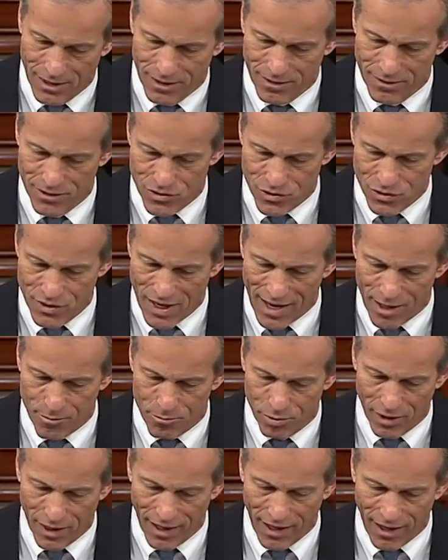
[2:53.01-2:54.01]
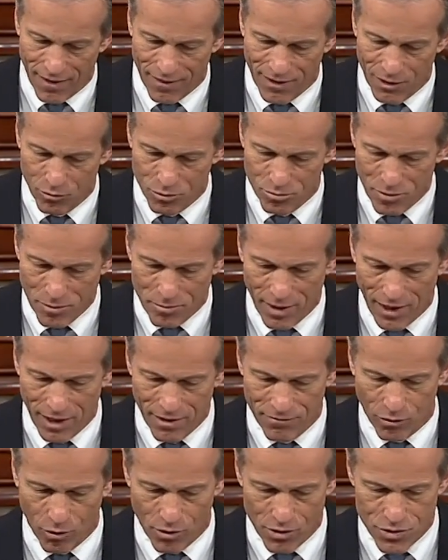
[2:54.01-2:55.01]
this is not a plan that would be
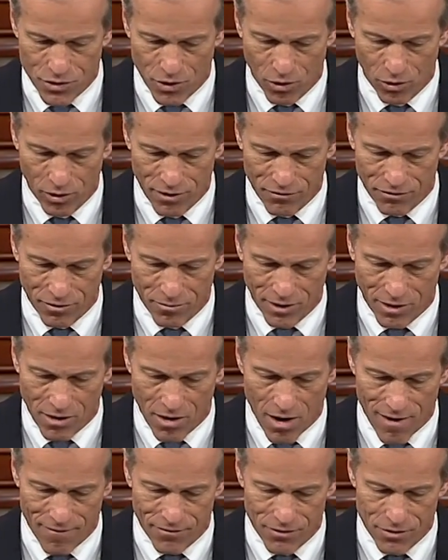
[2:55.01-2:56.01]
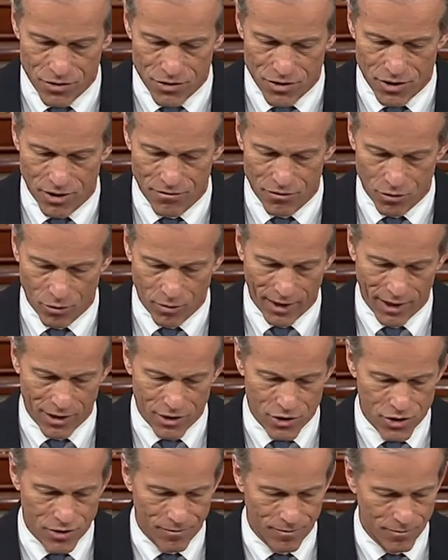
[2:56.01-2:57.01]
paid for solely from the coffers of the
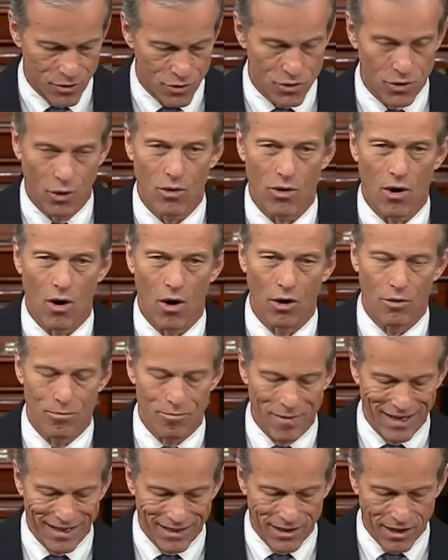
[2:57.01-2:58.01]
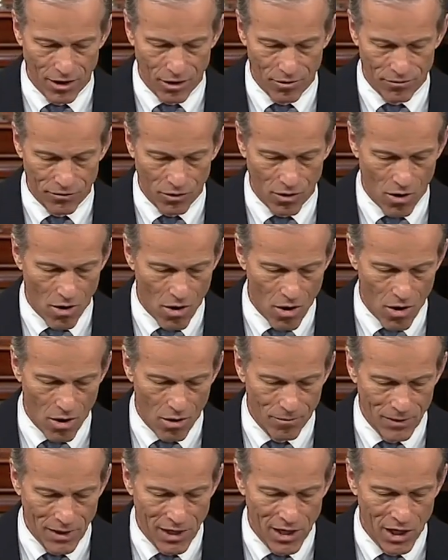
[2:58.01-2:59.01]
rich. The so-called Medicare for
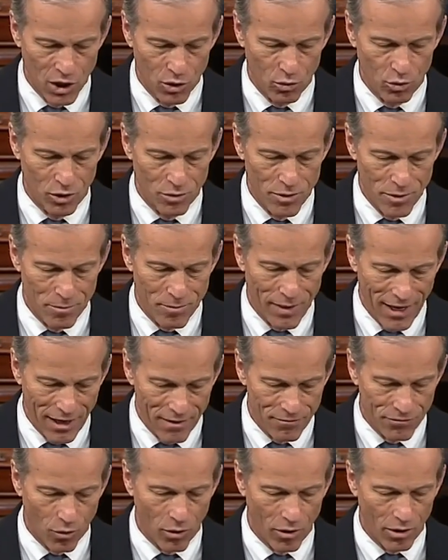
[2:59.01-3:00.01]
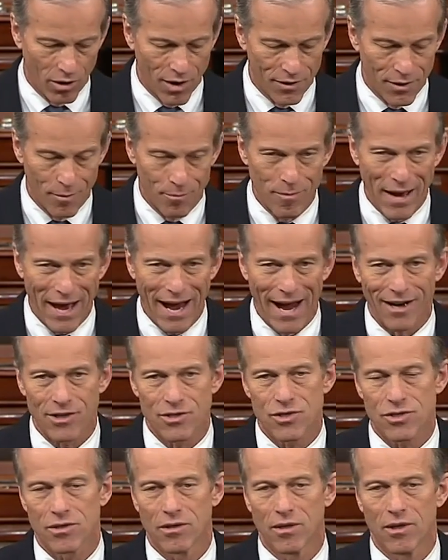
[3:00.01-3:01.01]
All would be paid for on the
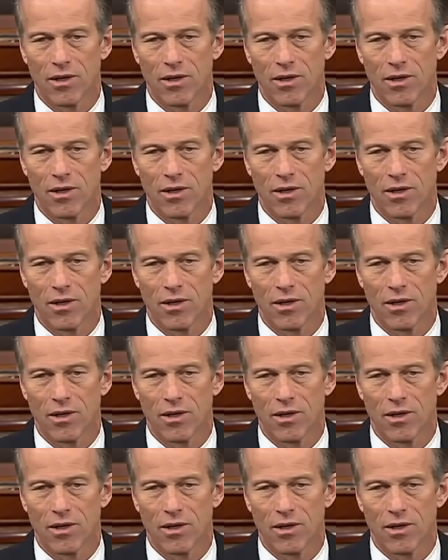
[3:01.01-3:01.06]
backs